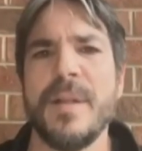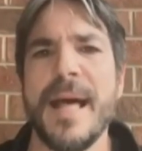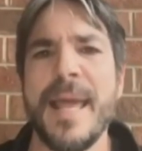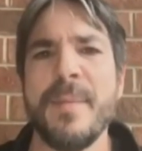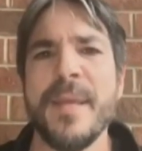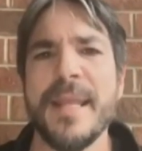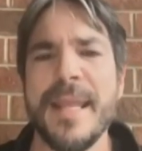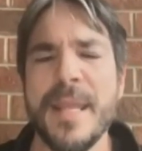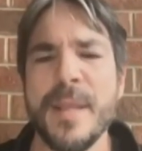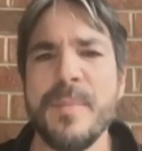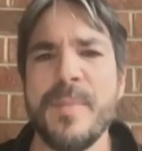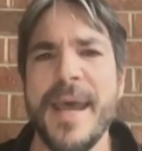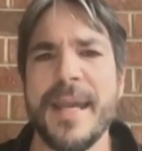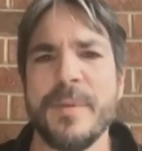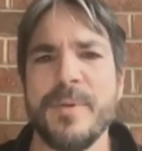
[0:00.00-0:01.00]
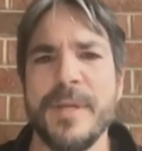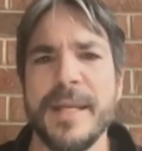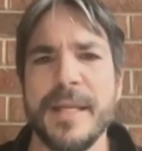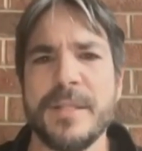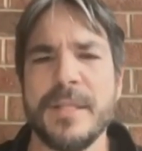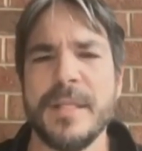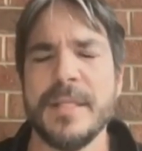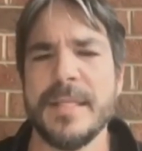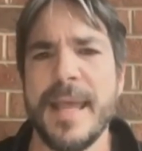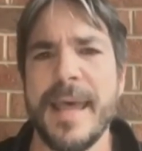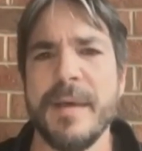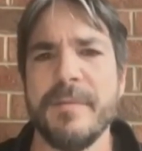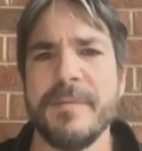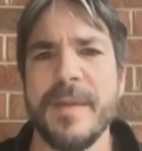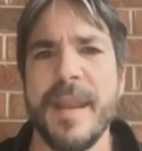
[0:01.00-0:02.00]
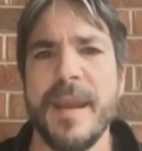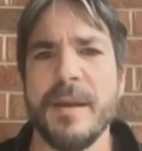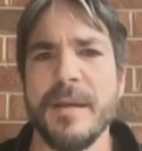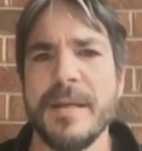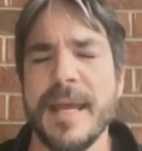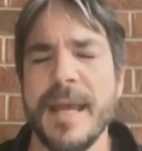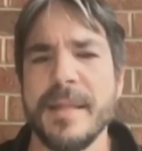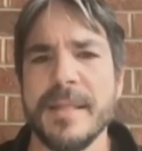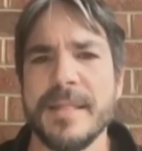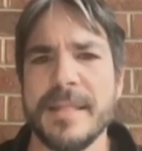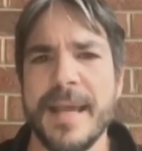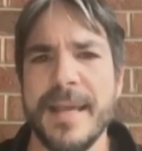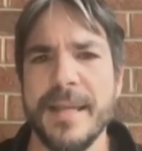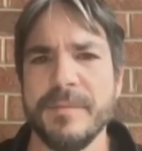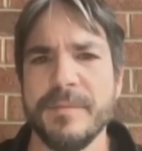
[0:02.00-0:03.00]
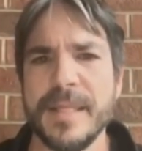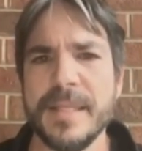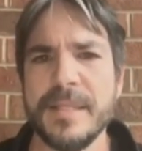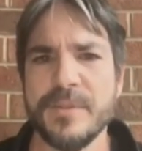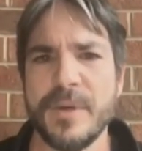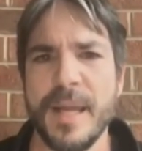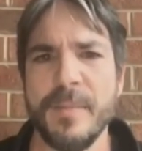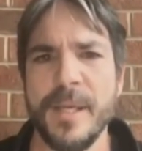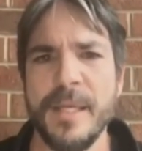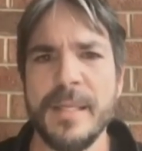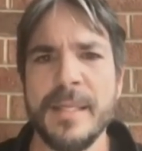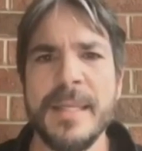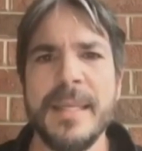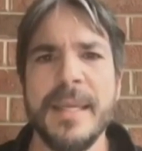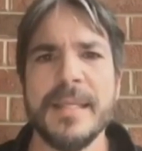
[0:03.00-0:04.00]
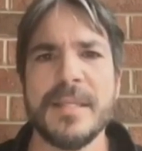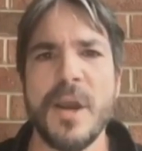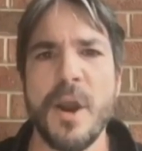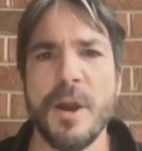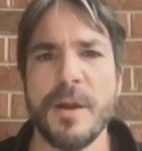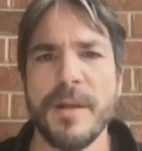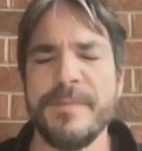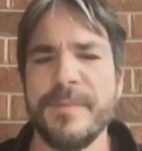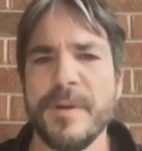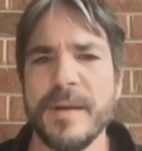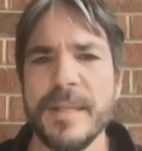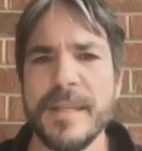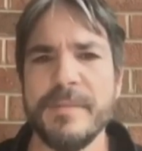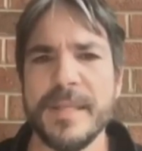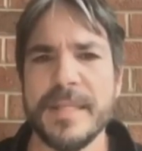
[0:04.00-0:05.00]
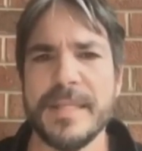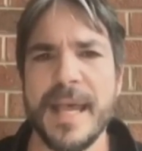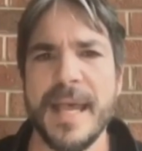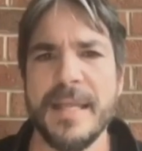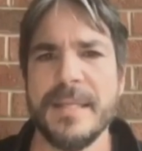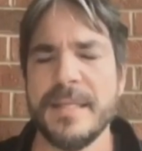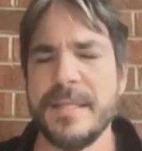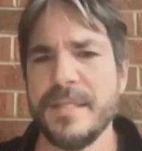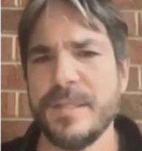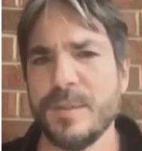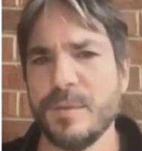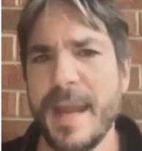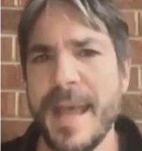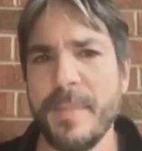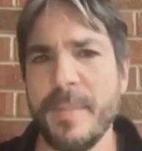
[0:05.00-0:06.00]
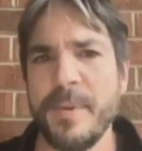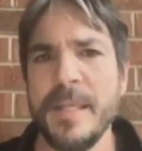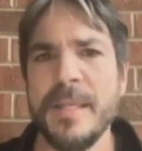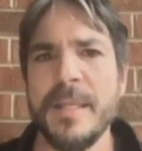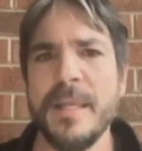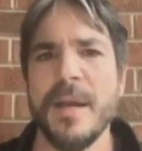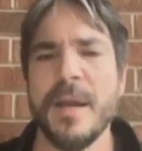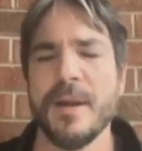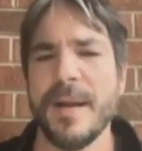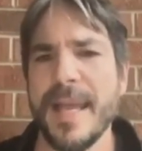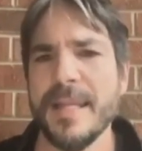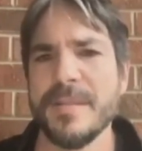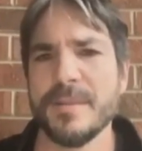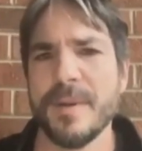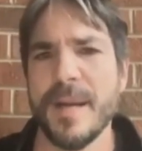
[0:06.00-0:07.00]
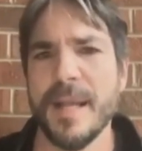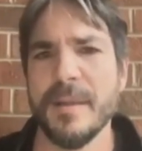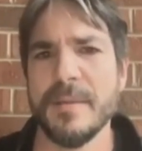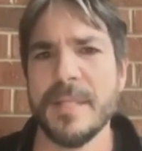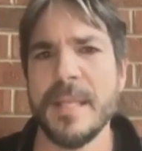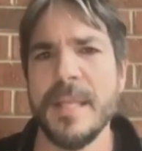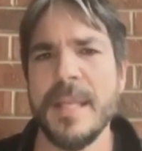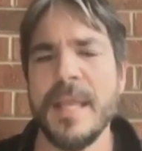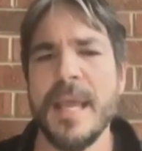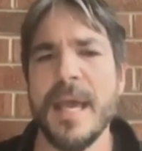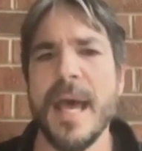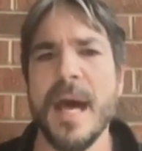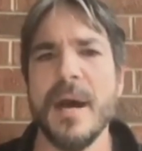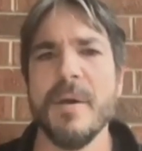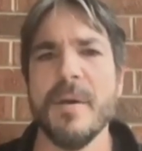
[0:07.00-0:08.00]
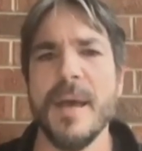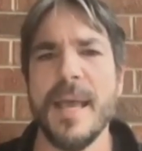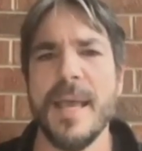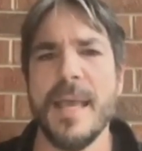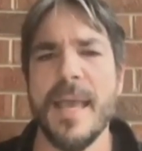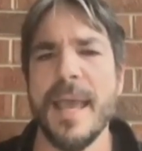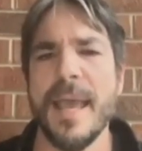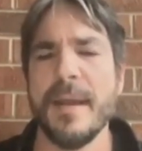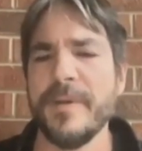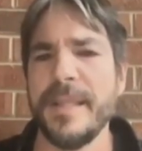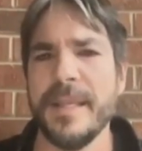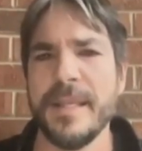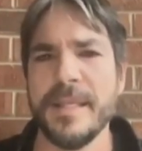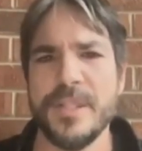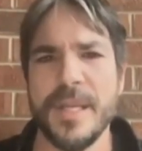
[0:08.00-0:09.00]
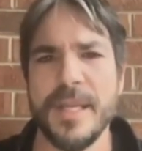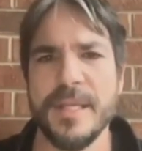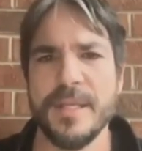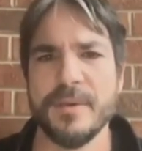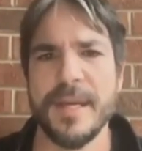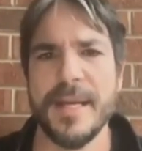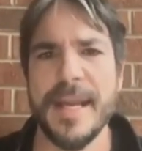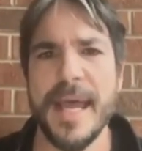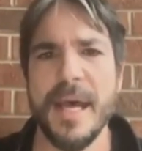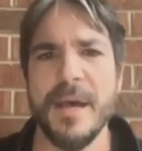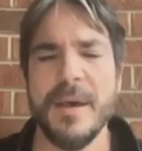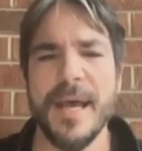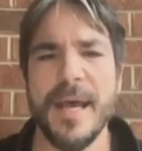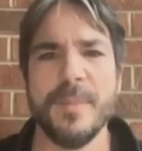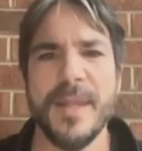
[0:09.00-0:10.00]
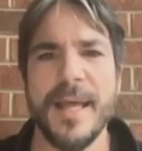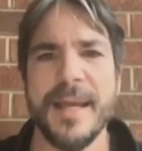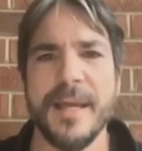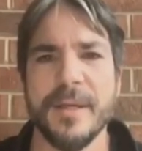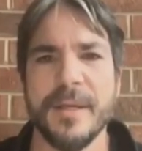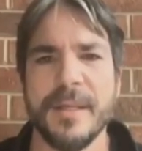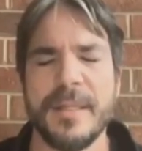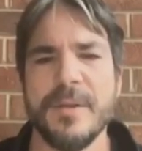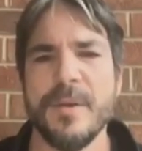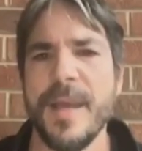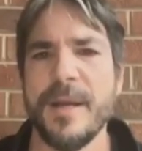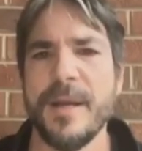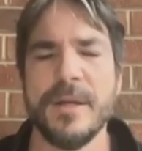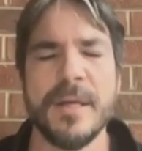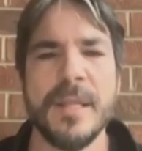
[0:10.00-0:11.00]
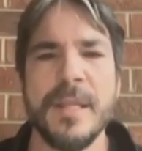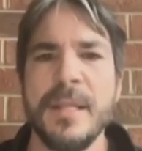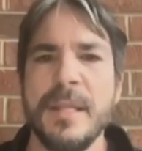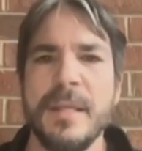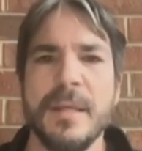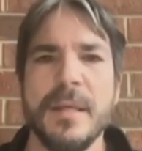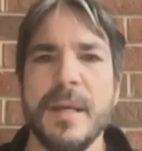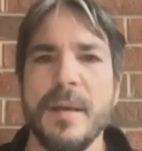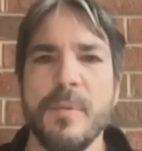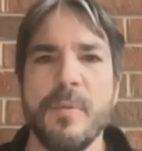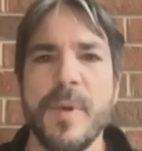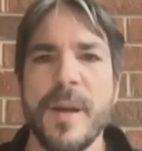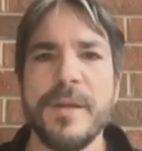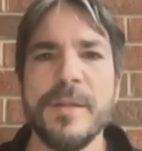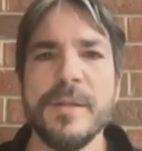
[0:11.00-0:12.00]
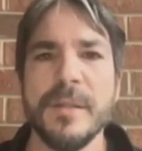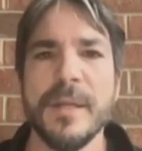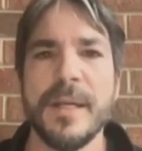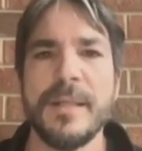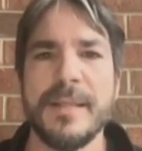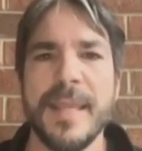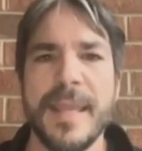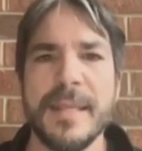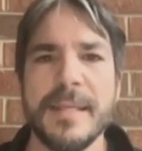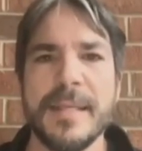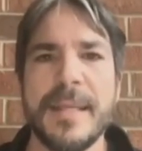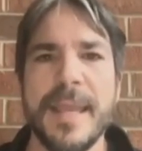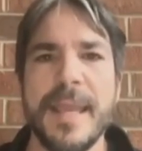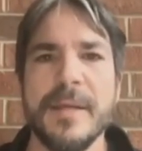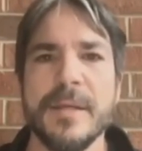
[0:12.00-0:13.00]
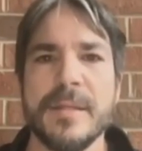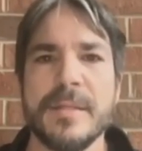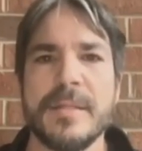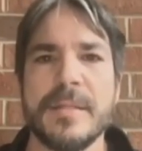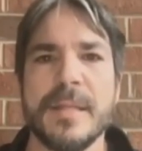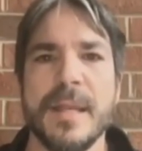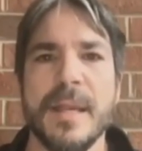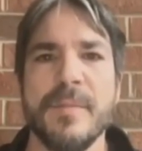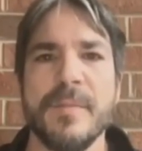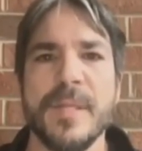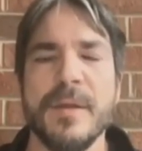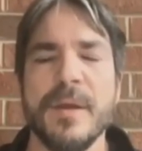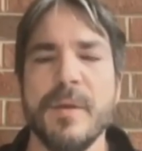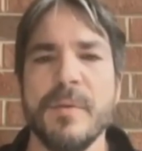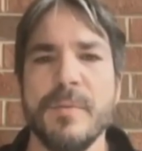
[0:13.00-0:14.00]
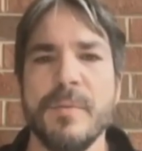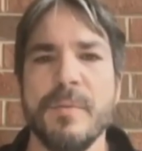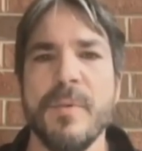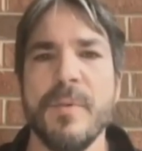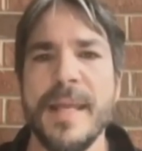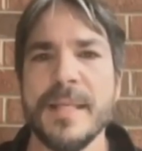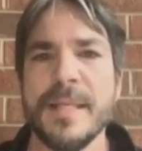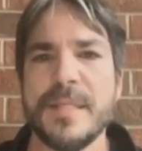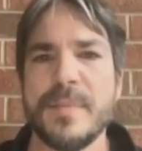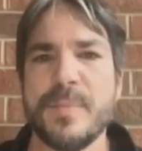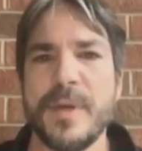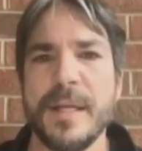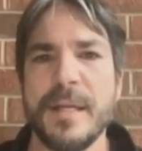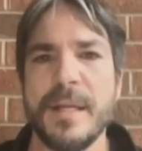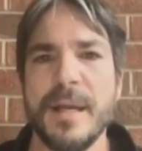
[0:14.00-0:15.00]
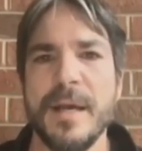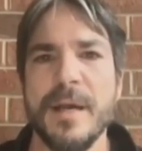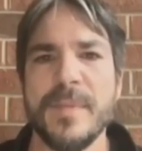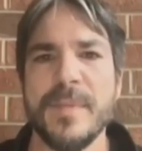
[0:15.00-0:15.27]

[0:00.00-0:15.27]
climate impact predictions have erred on the side of least drama. It's hard for even scientists to wrap our heads around how everything is changing right now on planet Earth. No matter where you look, the indicators, when spring